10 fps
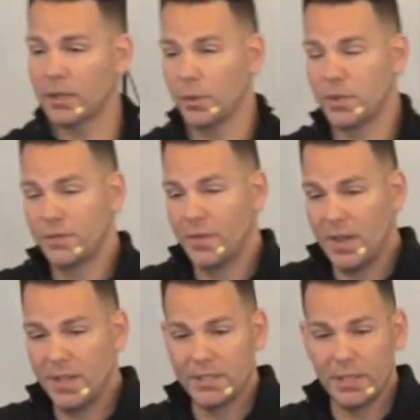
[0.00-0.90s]
those
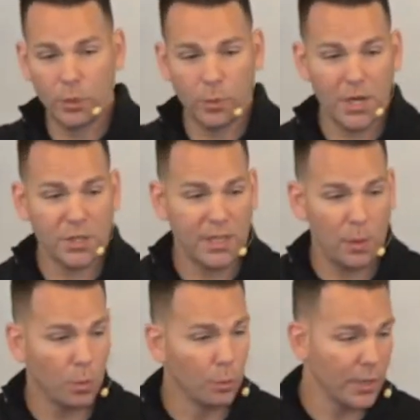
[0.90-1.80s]
funds in a direction that
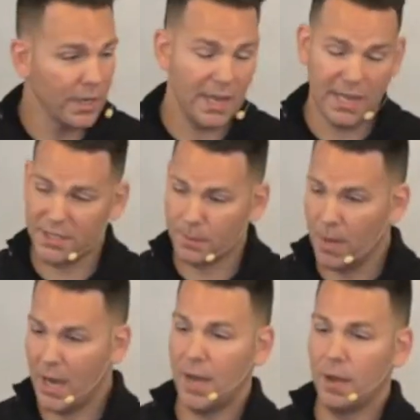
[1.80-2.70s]
will bring a
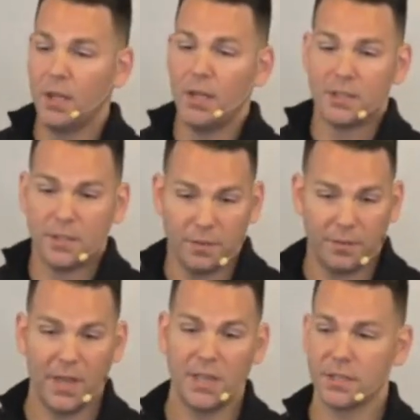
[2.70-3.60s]
smile to the
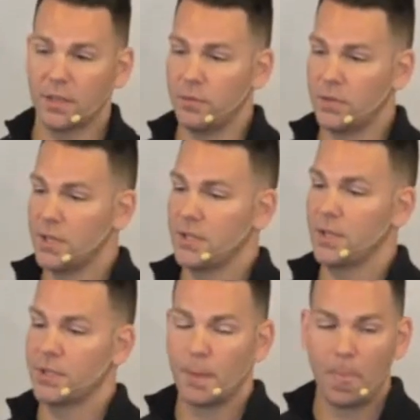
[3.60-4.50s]
face of
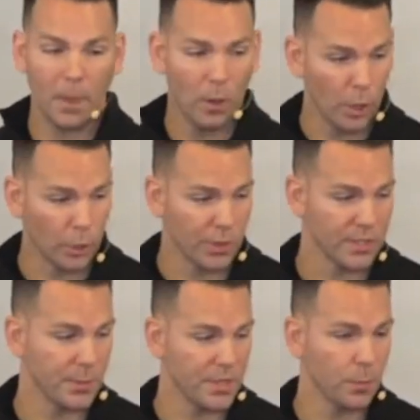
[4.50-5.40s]
Jesus on
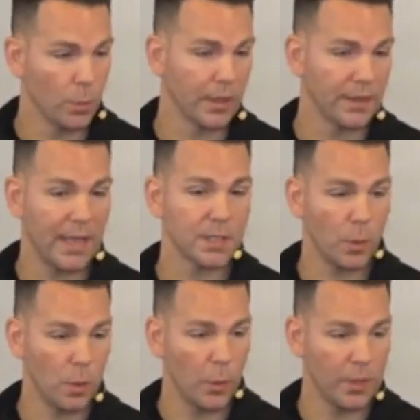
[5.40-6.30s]
Christmas morning. That's
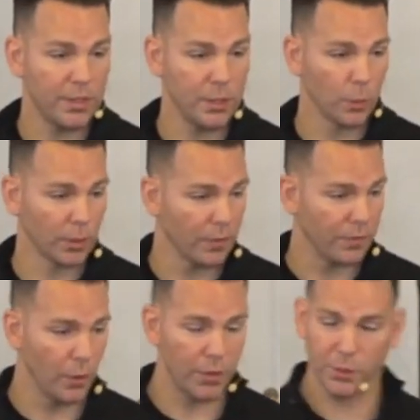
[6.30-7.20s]
what we want to do. We're going to
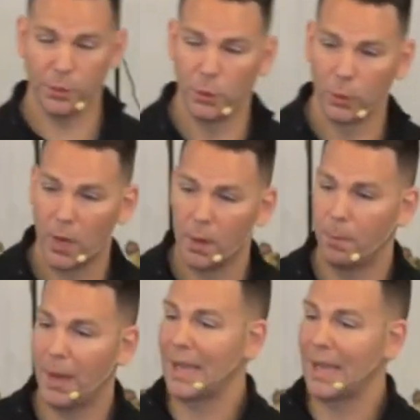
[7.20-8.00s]
focus on doing right by